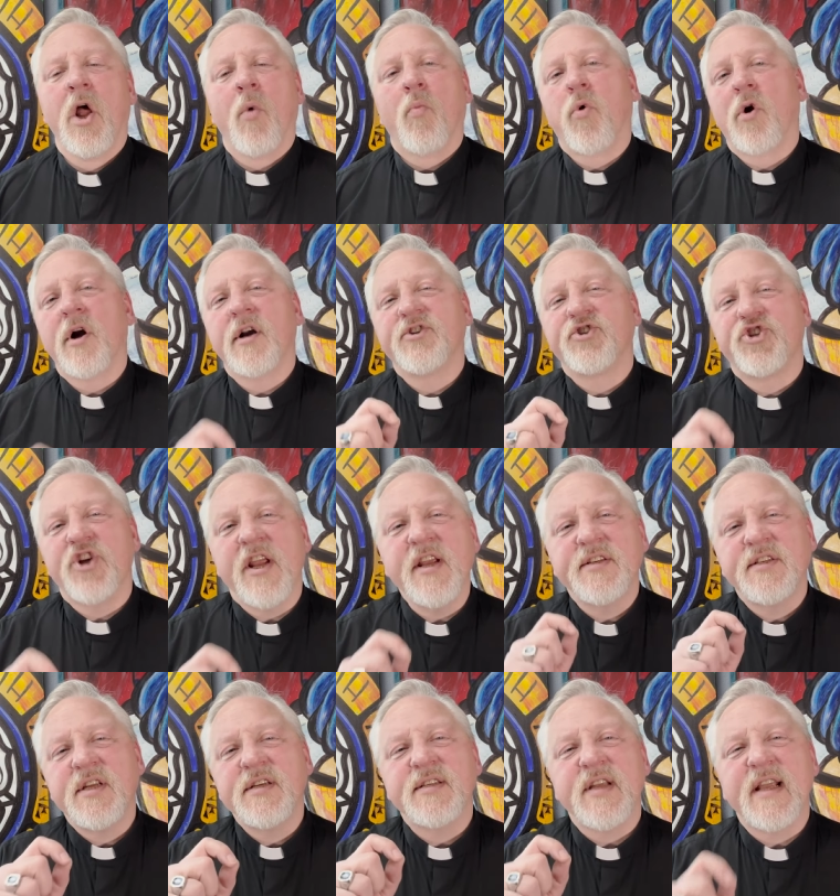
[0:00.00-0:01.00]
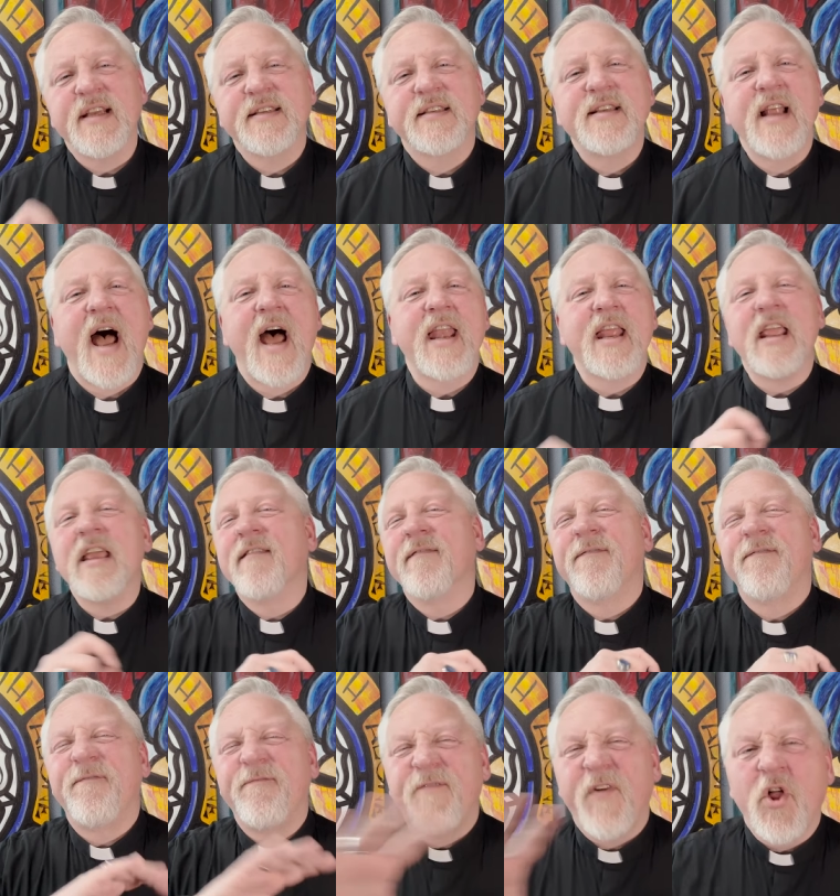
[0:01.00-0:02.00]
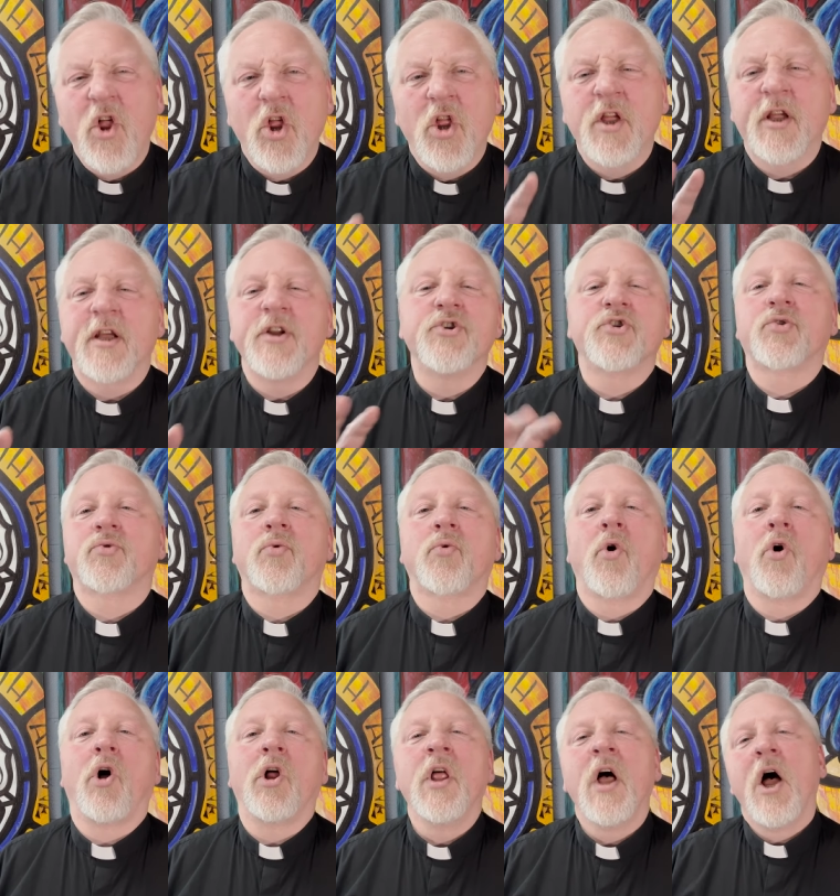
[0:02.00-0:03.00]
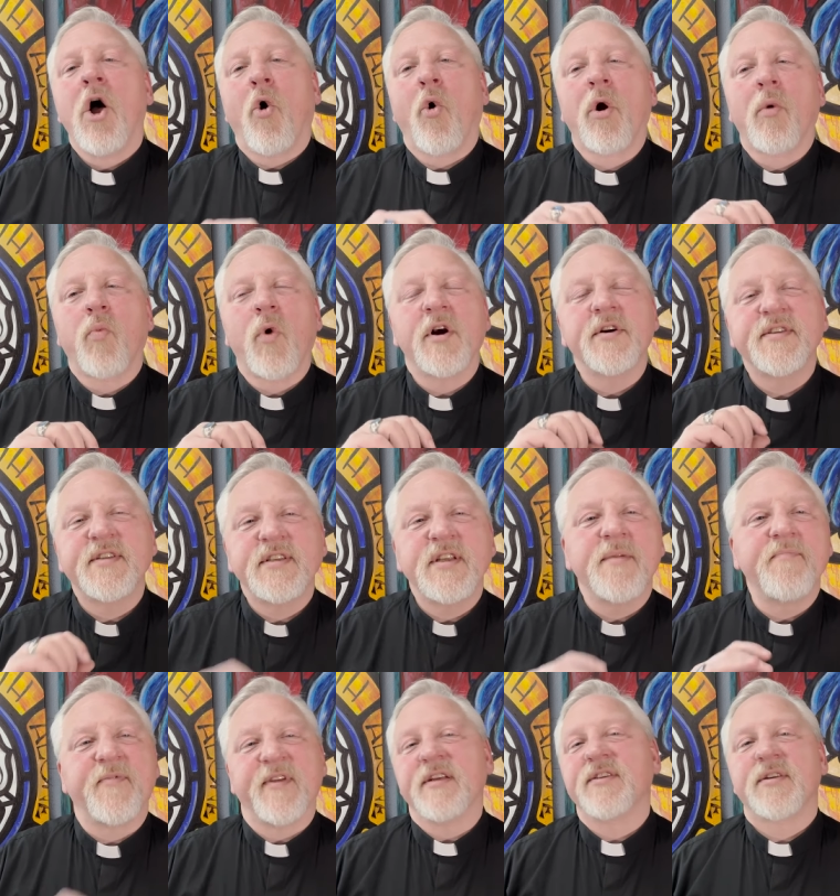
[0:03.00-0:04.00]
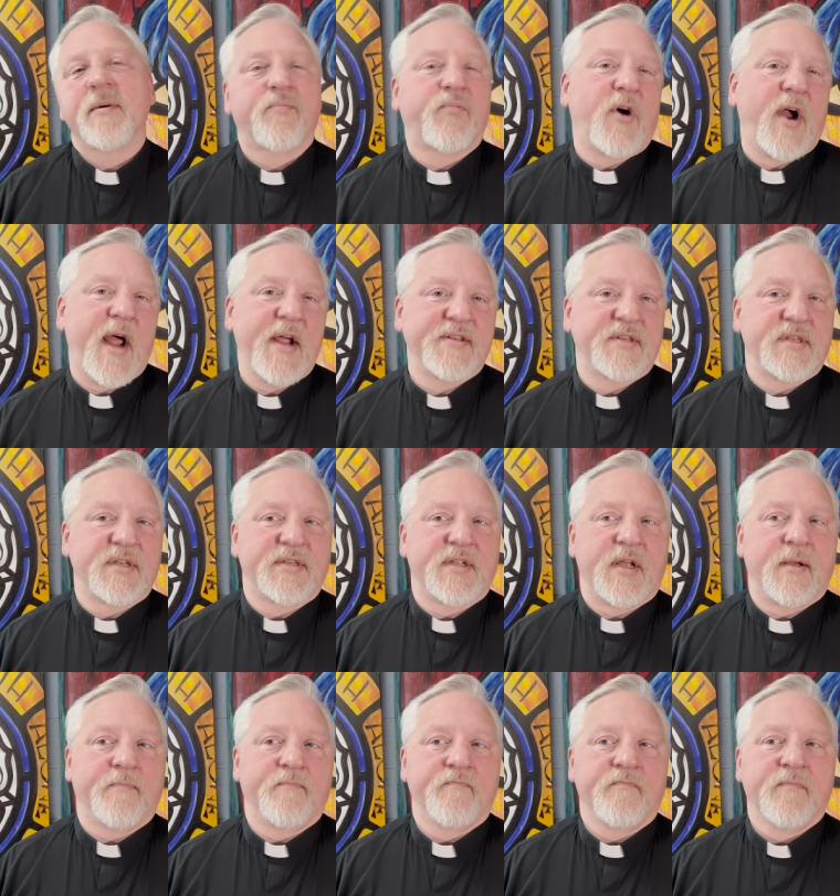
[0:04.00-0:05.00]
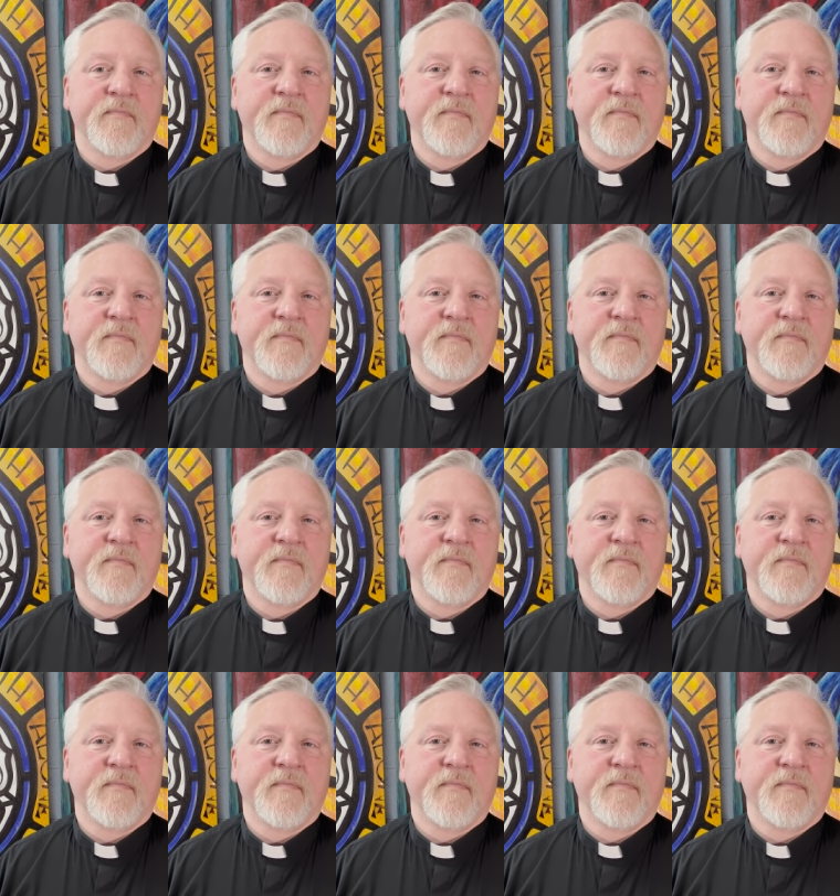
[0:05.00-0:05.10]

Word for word: where Jesus is not in full control or where something surprises him.